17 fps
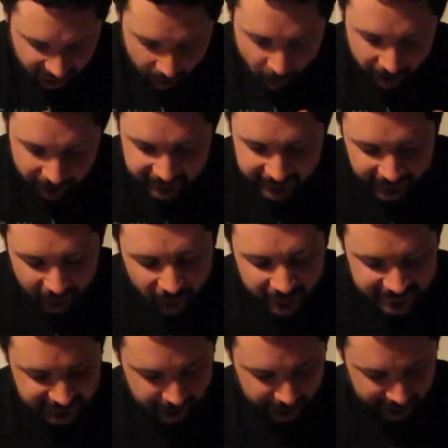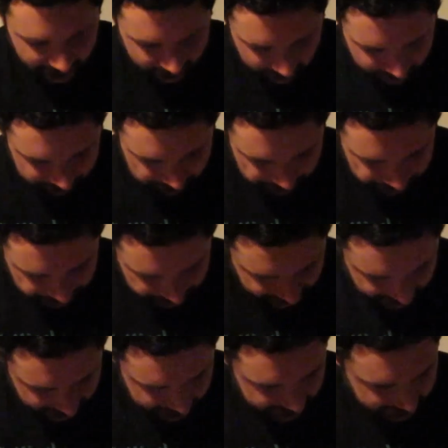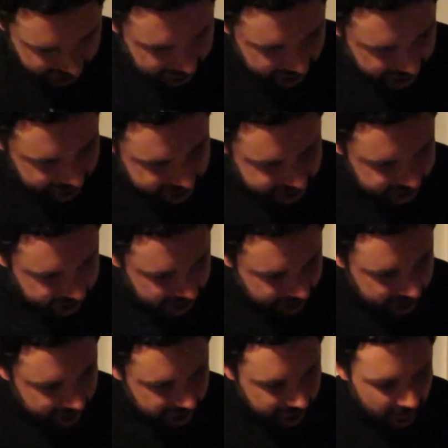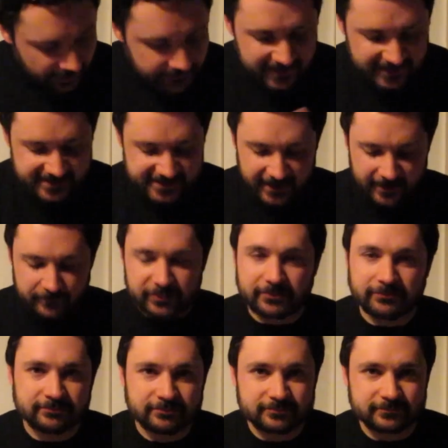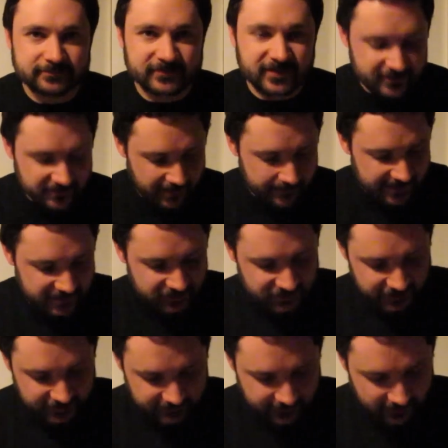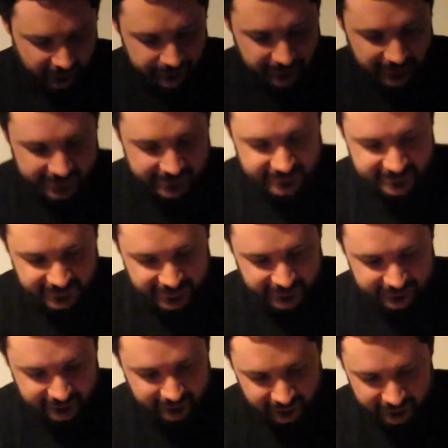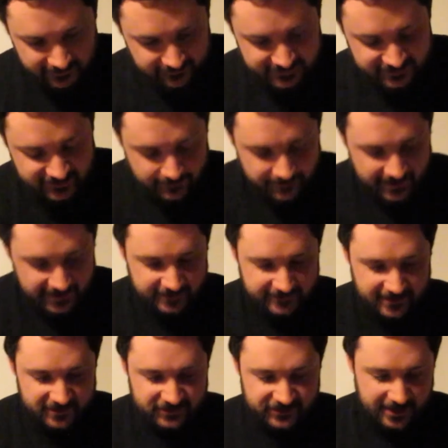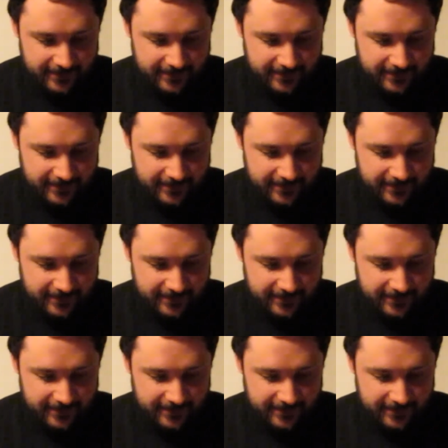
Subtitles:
One thing I do a lot is I mix it up. So I mentioned that I painted, the only reason I painted this